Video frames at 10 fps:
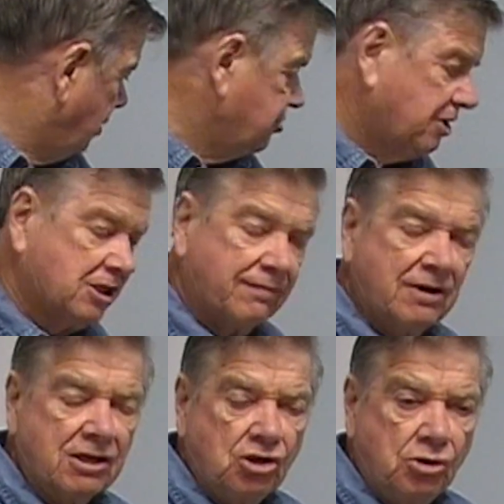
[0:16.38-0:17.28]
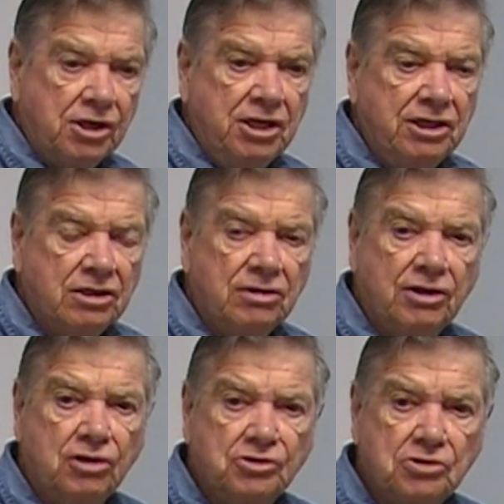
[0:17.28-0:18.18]
project I've got going here and
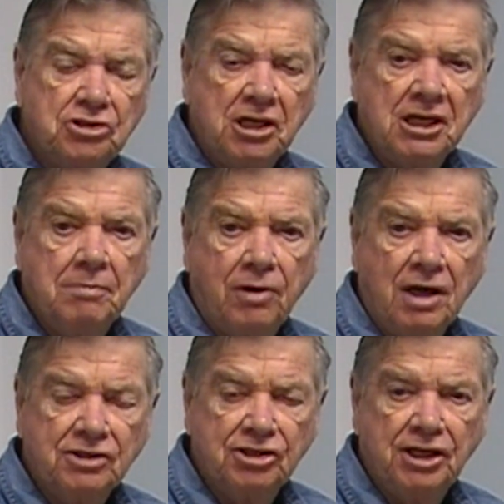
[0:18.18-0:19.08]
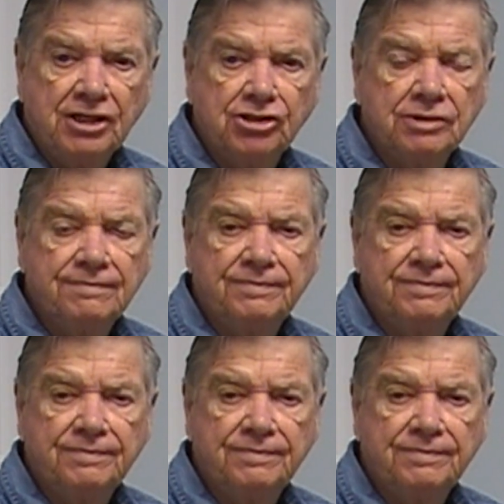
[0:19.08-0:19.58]
also setting up block detection.